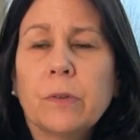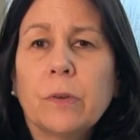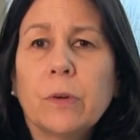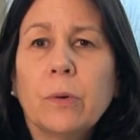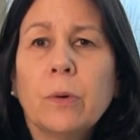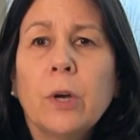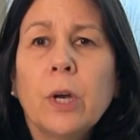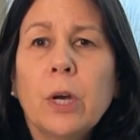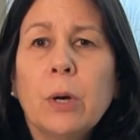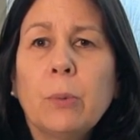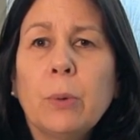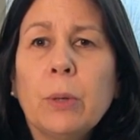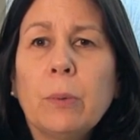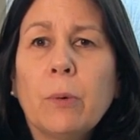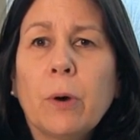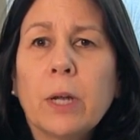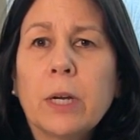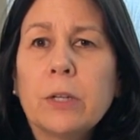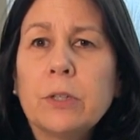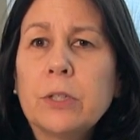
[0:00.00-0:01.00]
So we
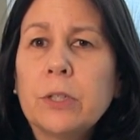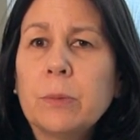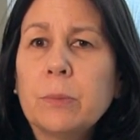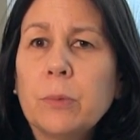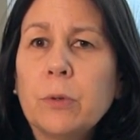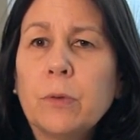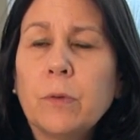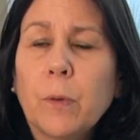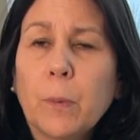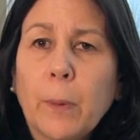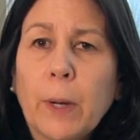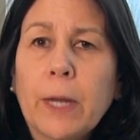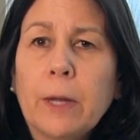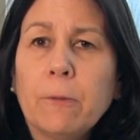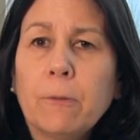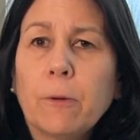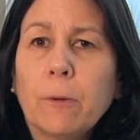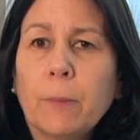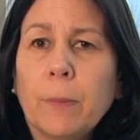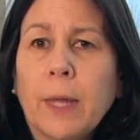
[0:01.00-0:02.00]
wanted to move away
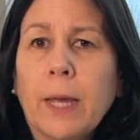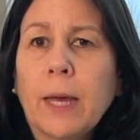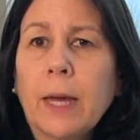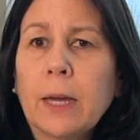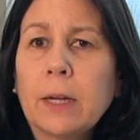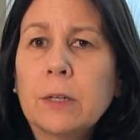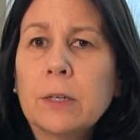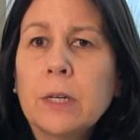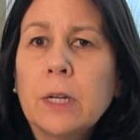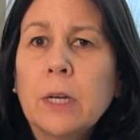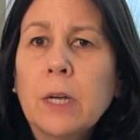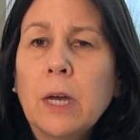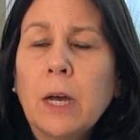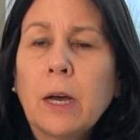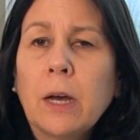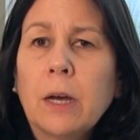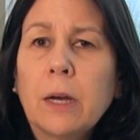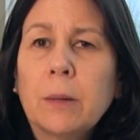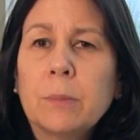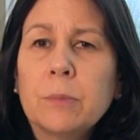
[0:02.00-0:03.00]
from that
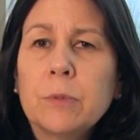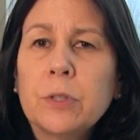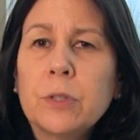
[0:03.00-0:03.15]
um,